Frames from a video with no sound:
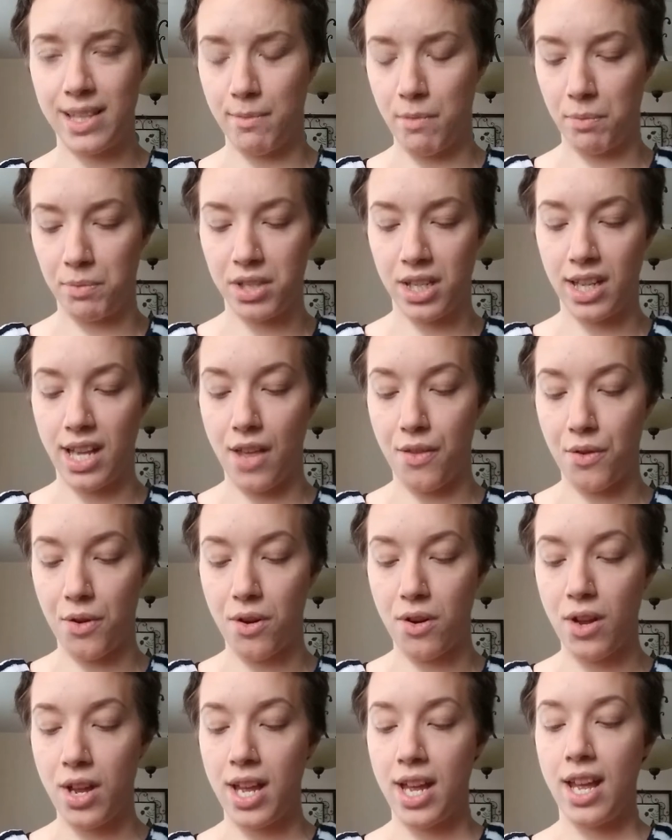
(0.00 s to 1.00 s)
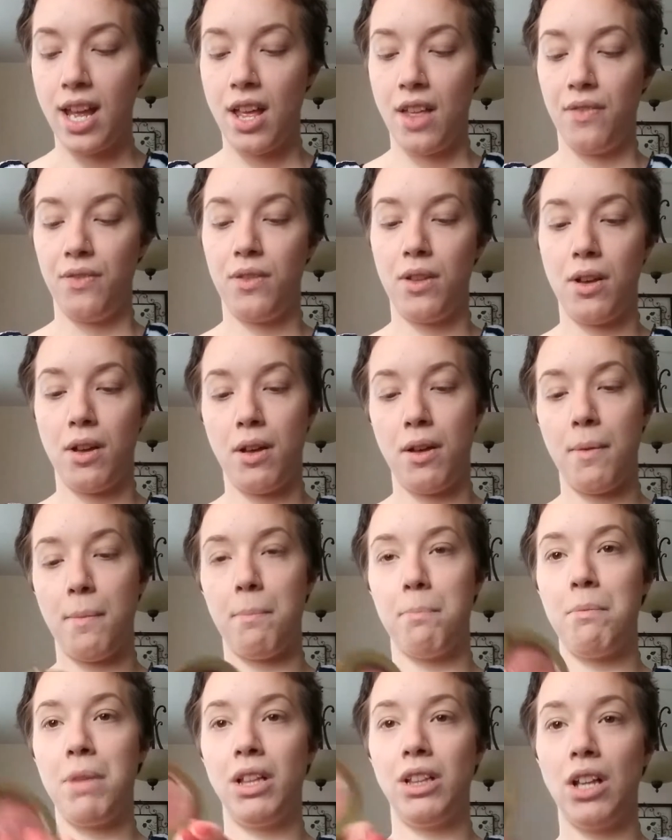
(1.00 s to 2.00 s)
them up together. The
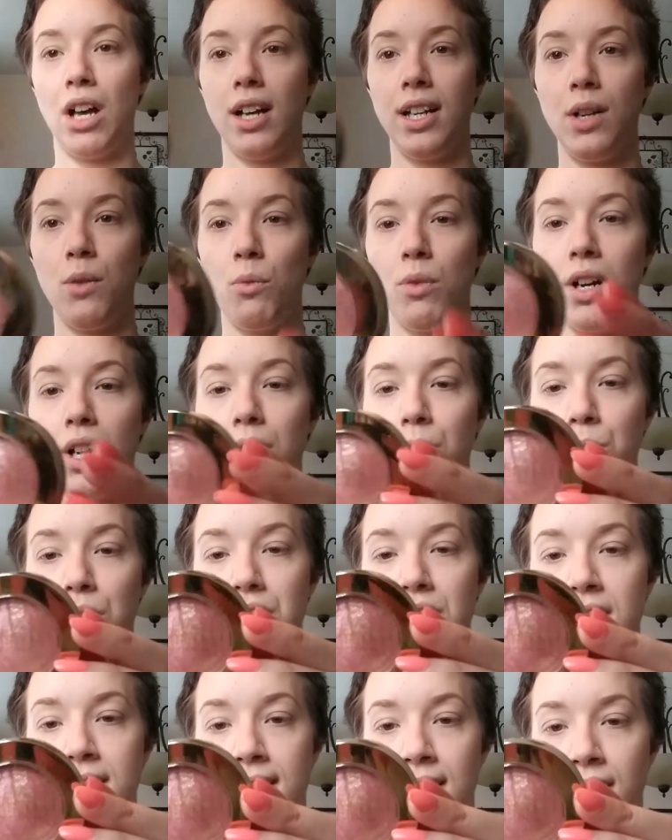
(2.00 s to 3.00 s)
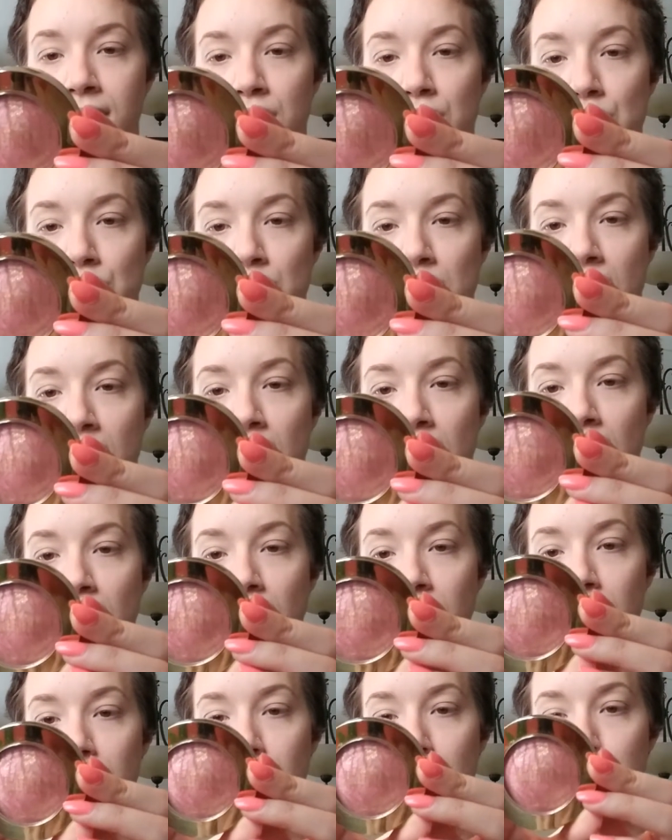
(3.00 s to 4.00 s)
Milani one, which is in the
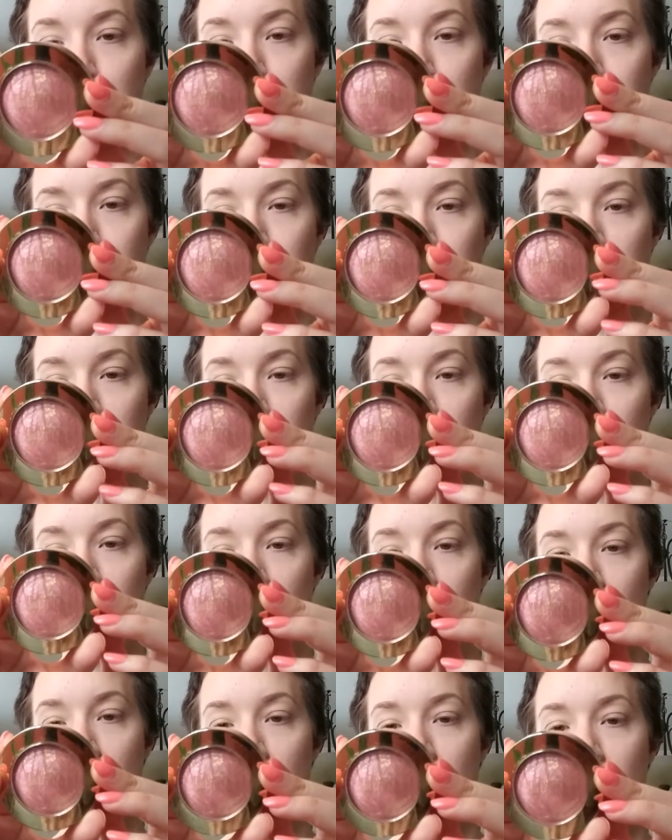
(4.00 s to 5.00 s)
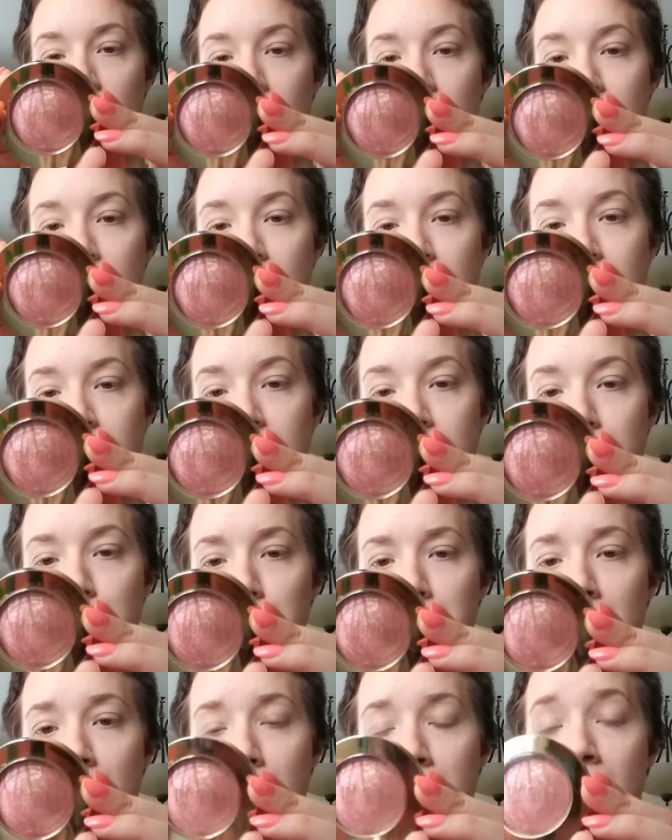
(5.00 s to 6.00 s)
shade number 3, it's
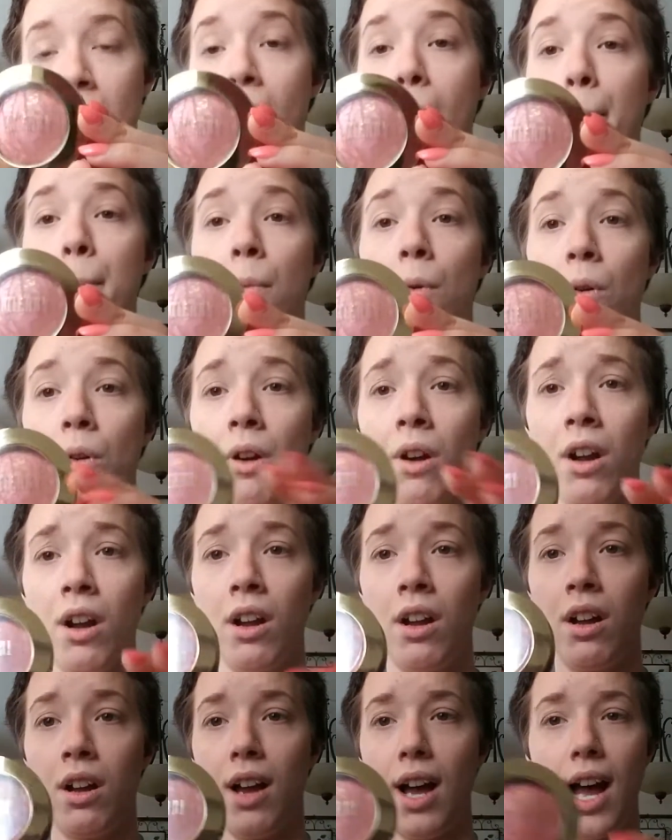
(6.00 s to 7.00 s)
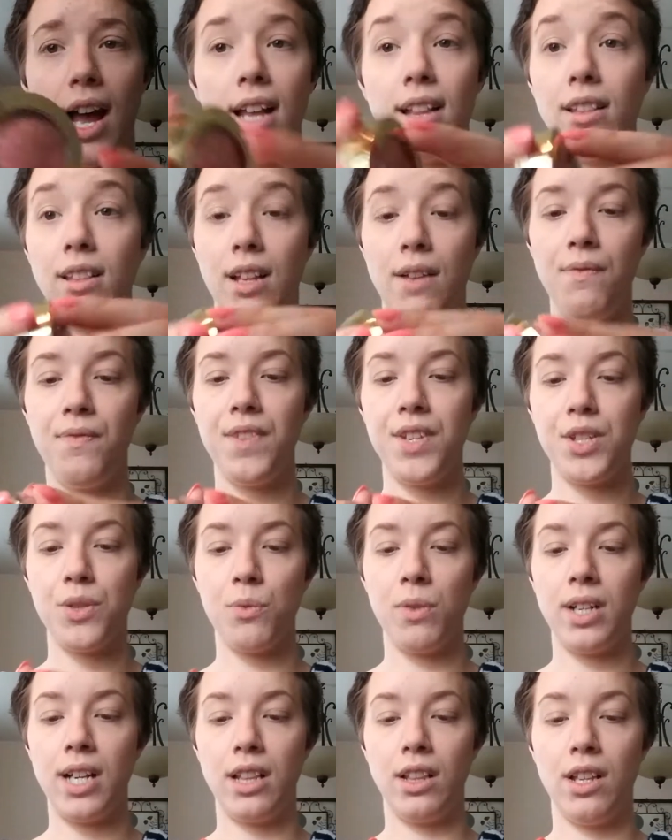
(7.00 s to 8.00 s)
Berry Amour. I love this
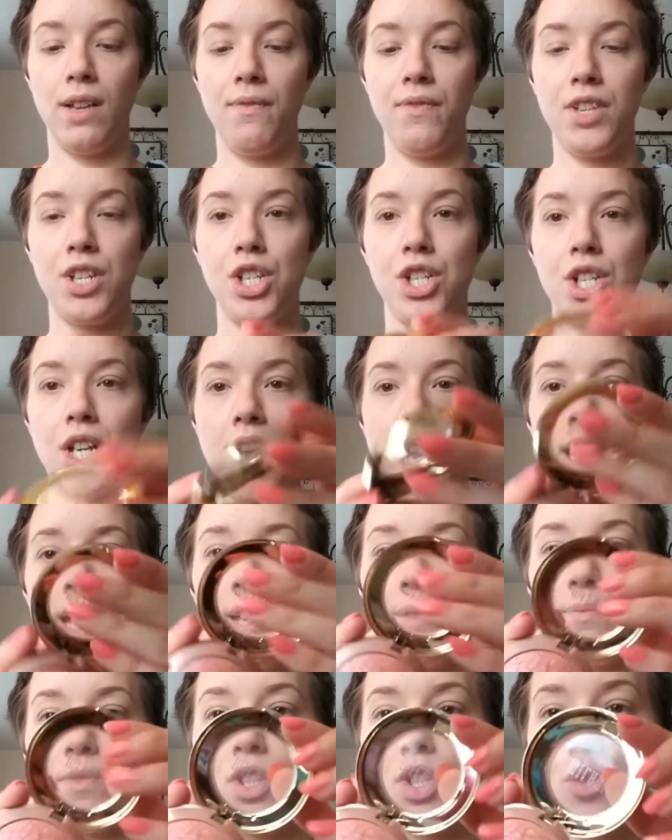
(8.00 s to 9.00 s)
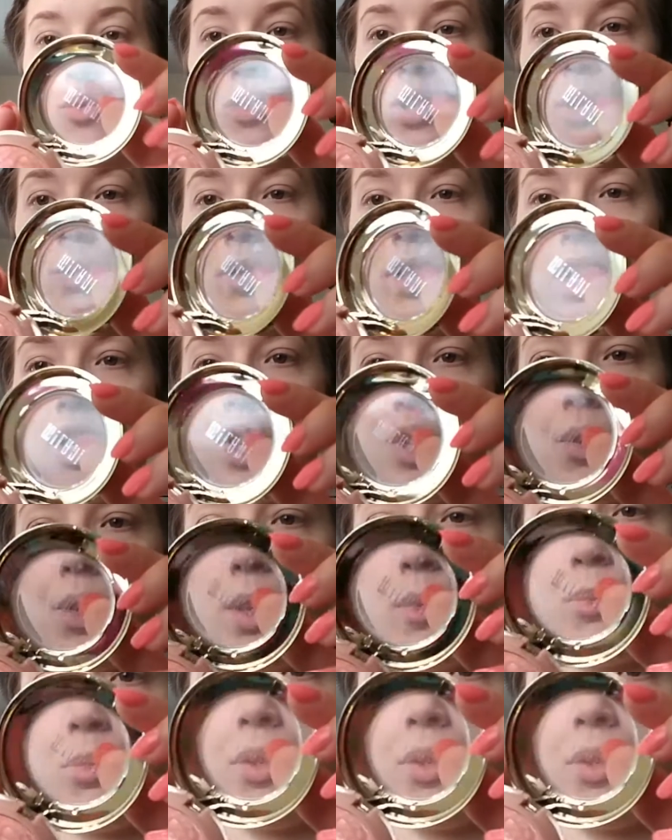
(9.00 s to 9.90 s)
one. I love this shade. It's really, really cute and